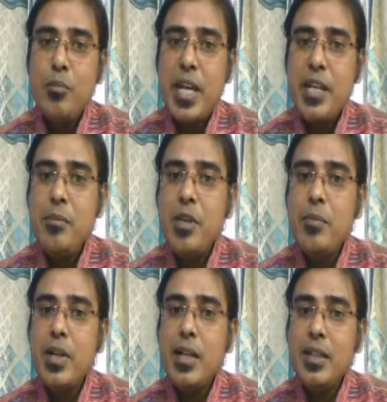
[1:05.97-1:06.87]
by
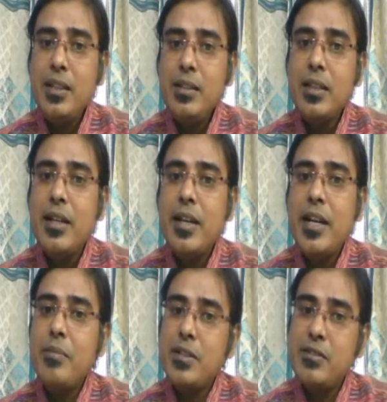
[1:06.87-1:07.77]
remembering the
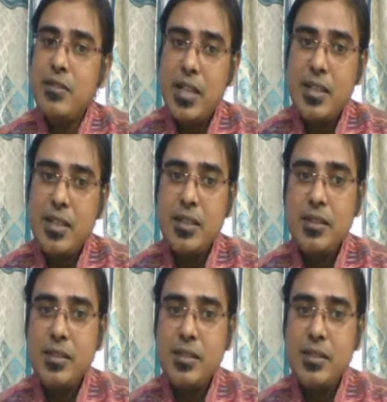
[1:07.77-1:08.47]
great personality.